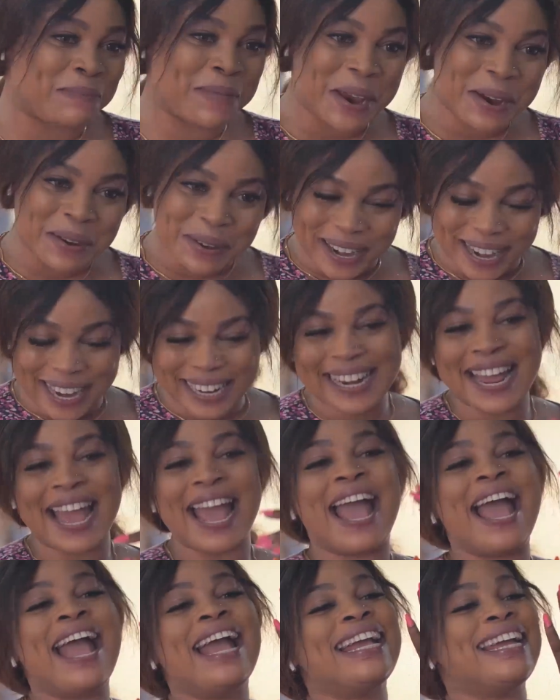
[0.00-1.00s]
on period.
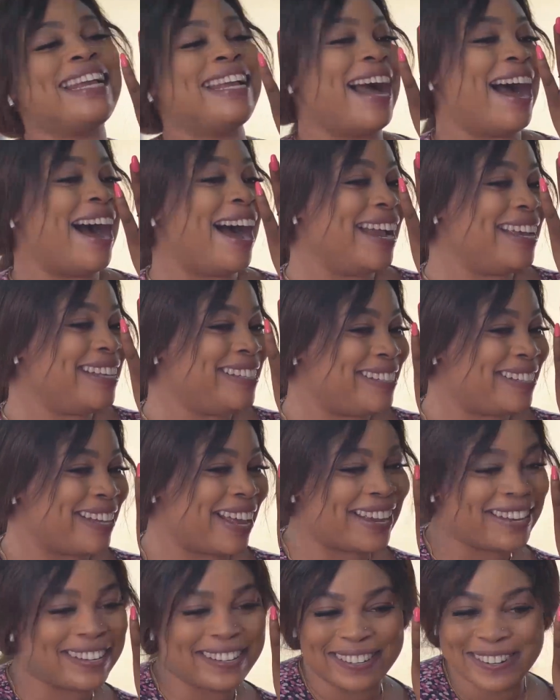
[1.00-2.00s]
Guys,
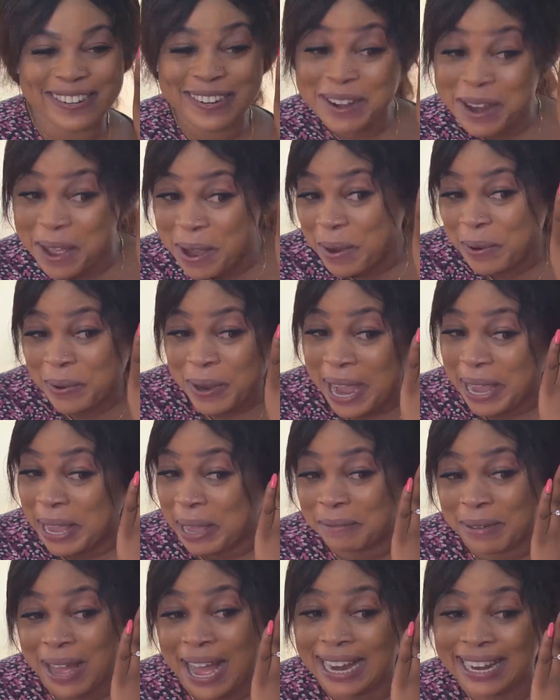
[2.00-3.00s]
like you know, I
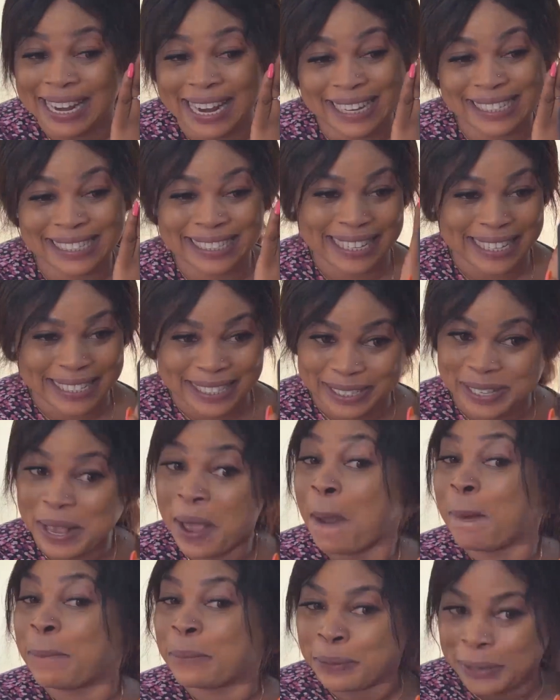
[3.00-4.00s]
am Alexis
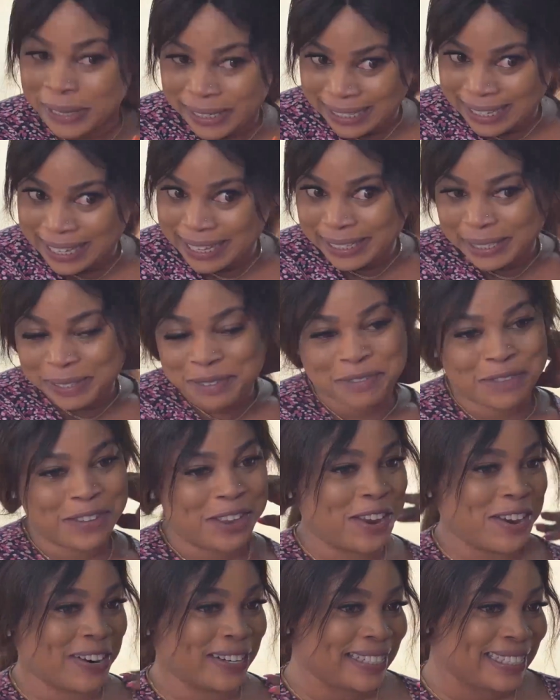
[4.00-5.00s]
Prescott's
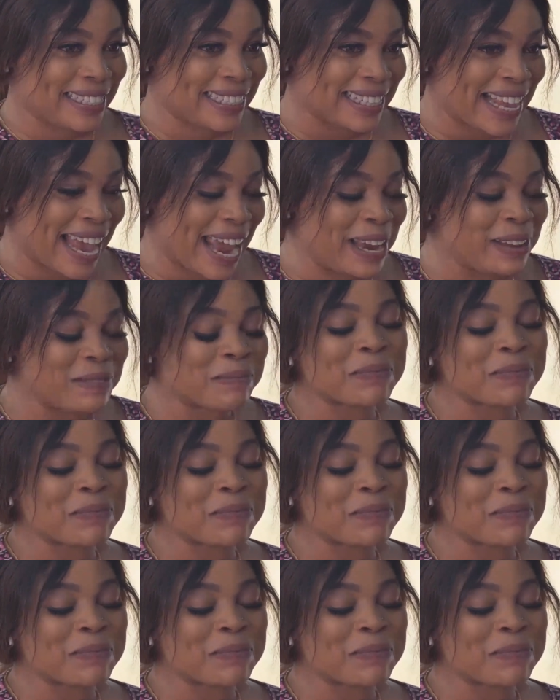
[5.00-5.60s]
fiance.